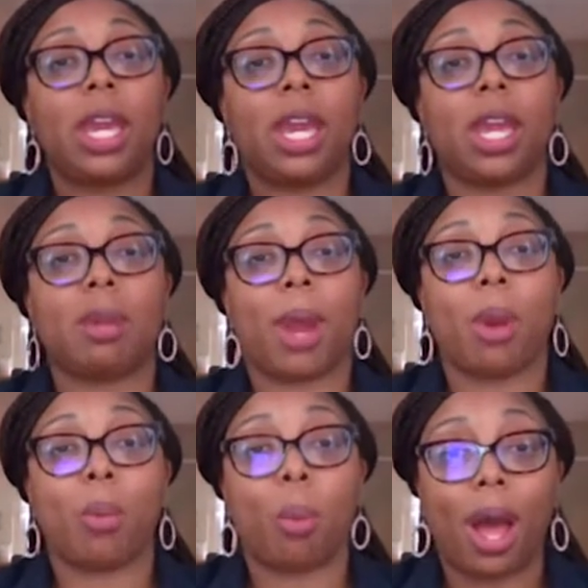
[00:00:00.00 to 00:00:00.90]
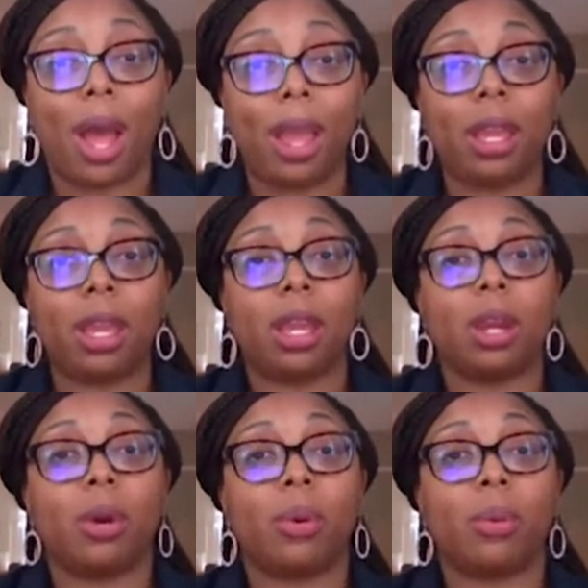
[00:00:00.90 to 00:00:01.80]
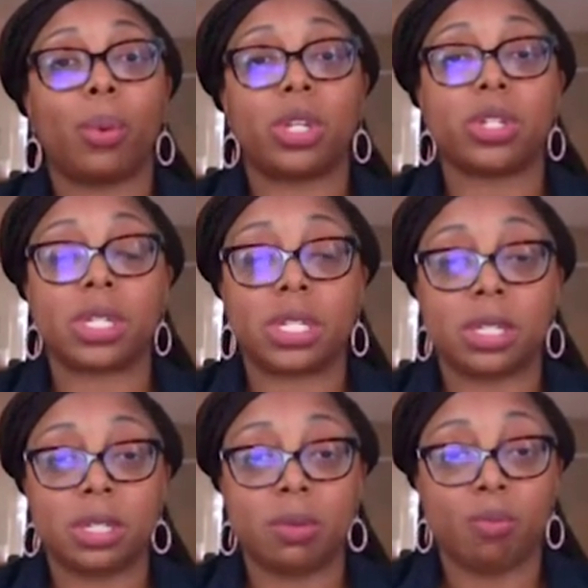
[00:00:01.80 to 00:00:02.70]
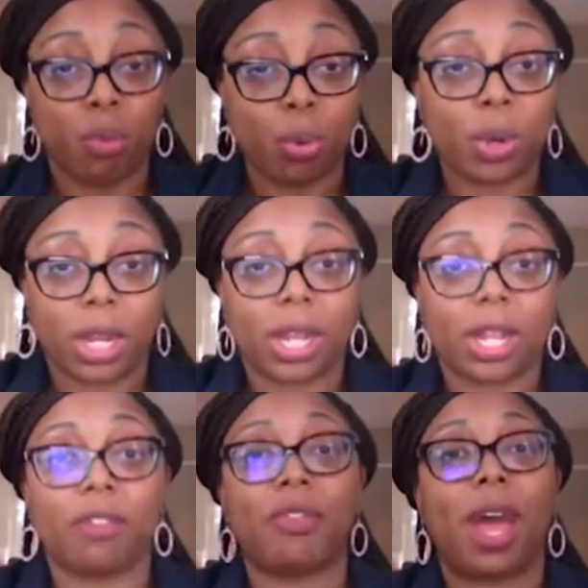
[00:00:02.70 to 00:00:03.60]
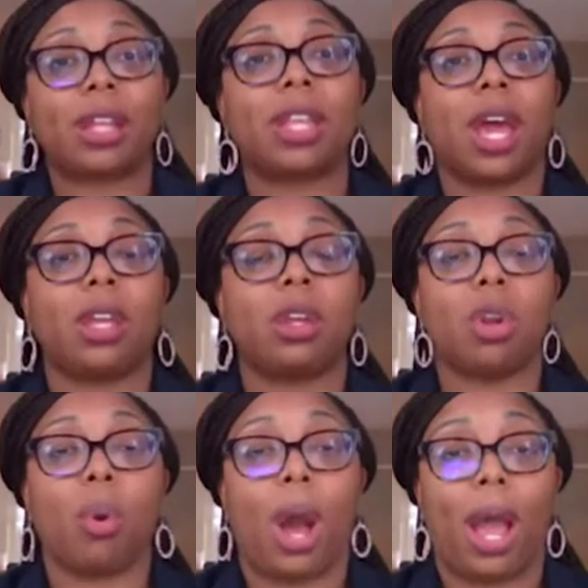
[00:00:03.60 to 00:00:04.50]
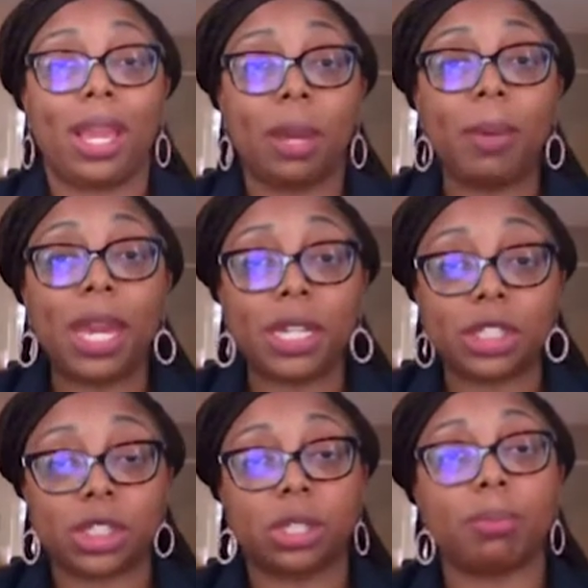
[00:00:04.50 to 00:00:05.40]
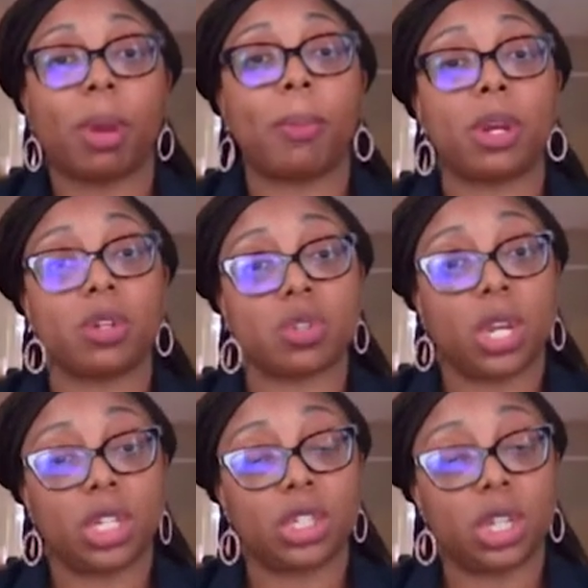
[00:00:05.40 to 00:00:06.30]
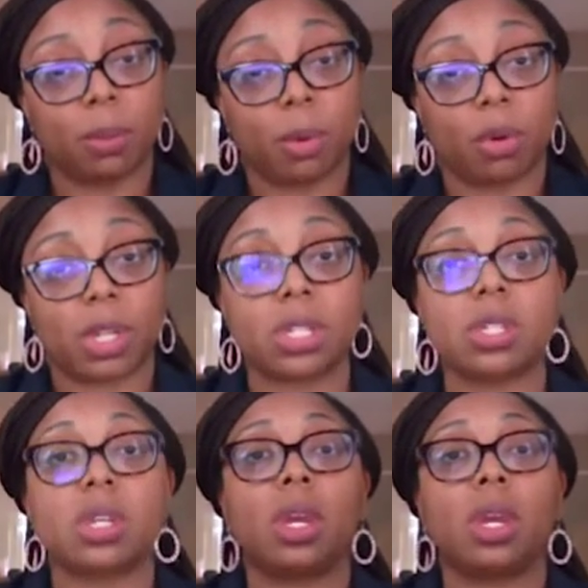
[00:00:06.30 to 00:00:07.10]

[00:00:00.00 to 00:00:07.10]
And my why was rooted in the fact that, I am Haitian. My parents are Haitian immigrants.